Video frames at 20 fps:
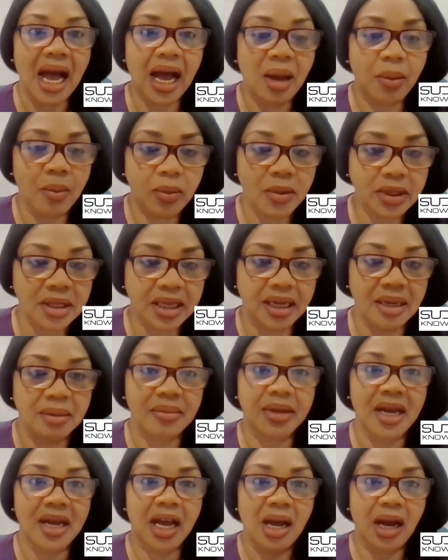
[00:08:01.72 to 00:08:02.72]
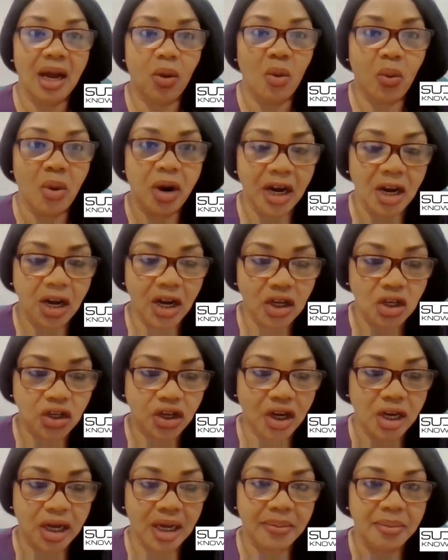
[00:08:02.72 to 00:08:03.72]
a Muslim, wearing
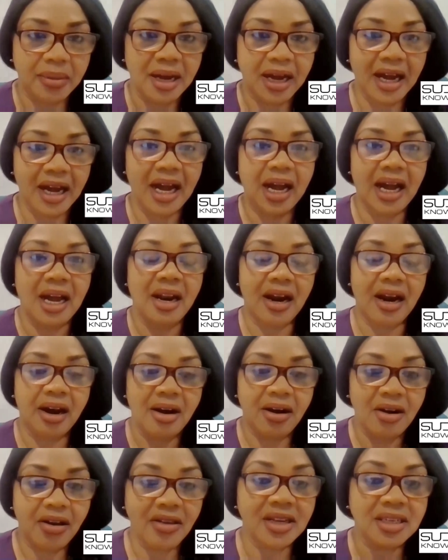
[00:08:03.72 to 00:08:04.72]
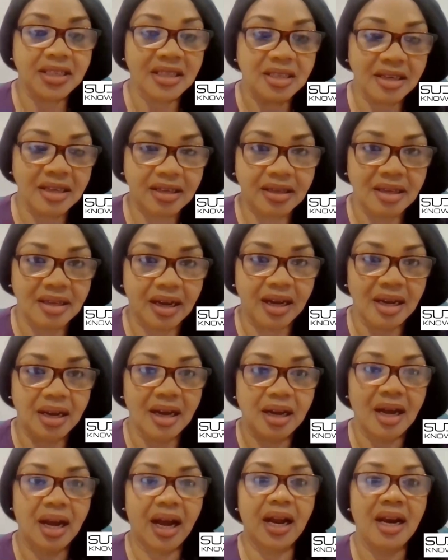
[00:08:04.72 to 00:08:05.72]
hijab, and another sister,
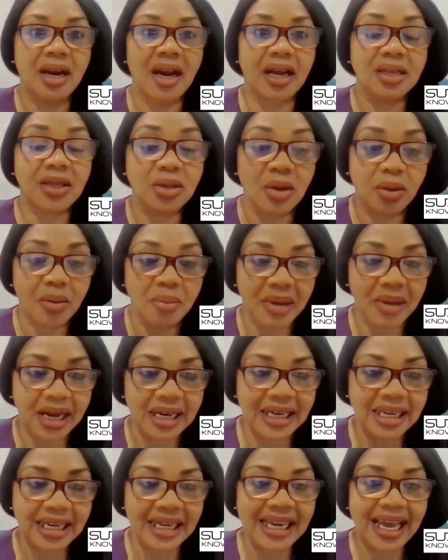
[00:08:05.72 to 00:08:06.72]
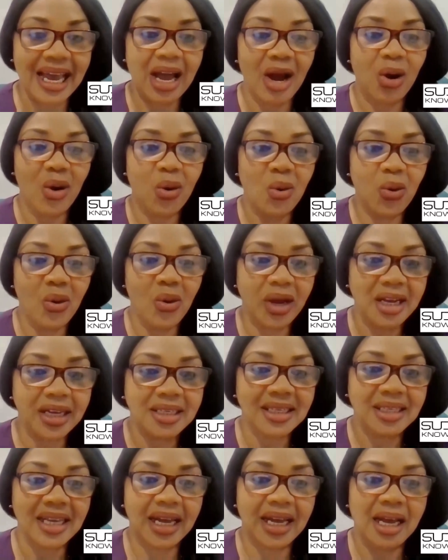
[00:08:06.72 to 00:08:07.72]
and a Somali, who is
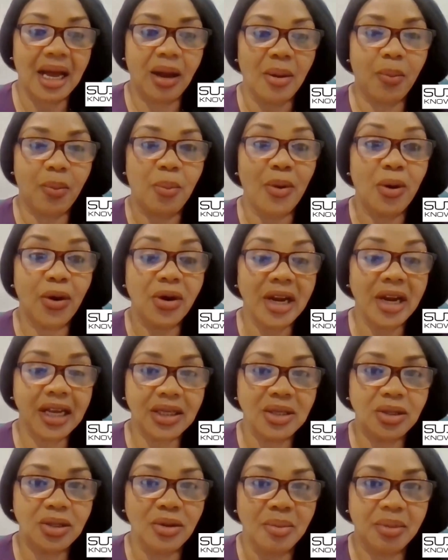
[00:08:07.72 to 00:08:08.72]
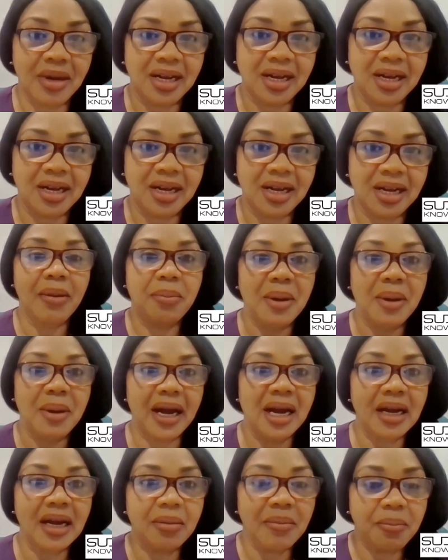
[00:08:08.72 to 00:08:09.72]
born in Somalia,
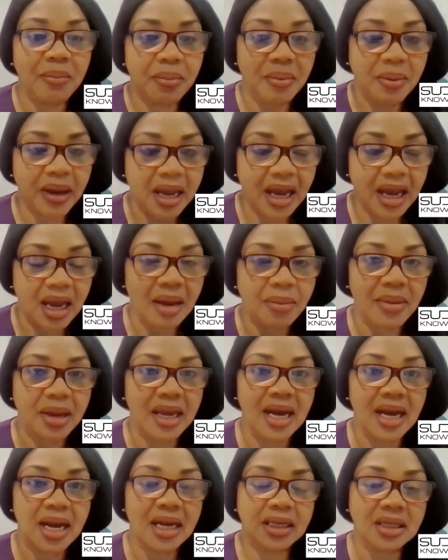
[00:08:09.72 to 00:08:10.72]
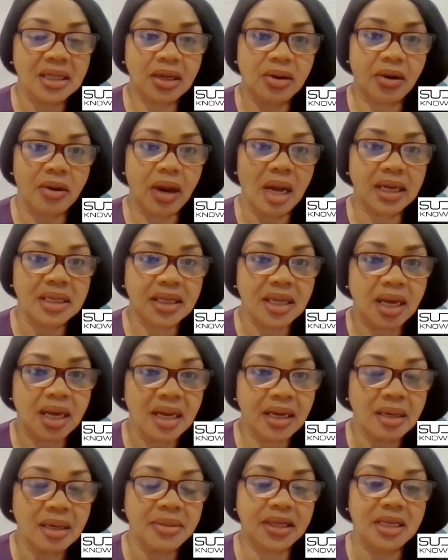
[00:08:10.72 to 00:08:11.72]
but came here as an
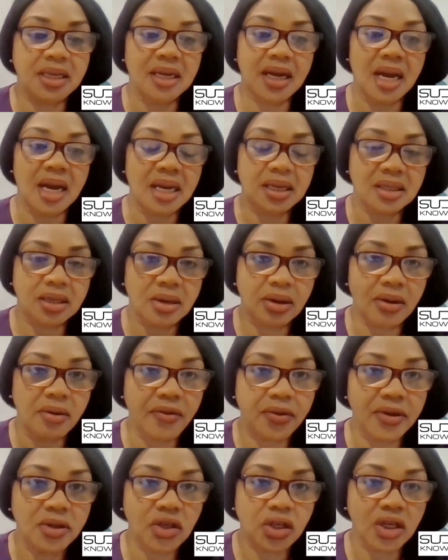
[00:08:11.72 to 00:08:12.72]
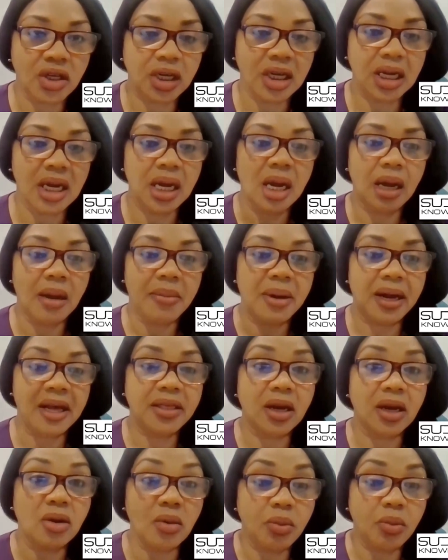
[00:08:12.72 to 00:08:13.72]
asylum seeker, as a refugee, but
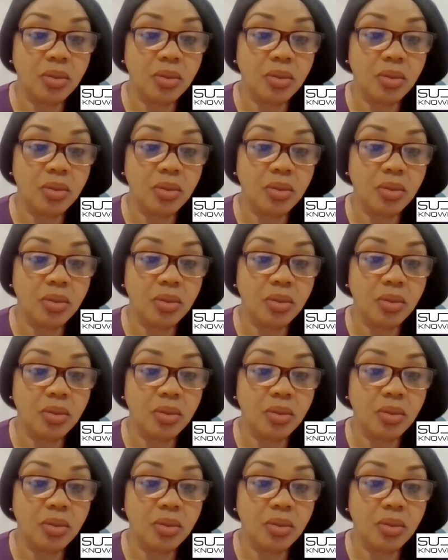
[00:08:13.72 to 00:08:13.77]
the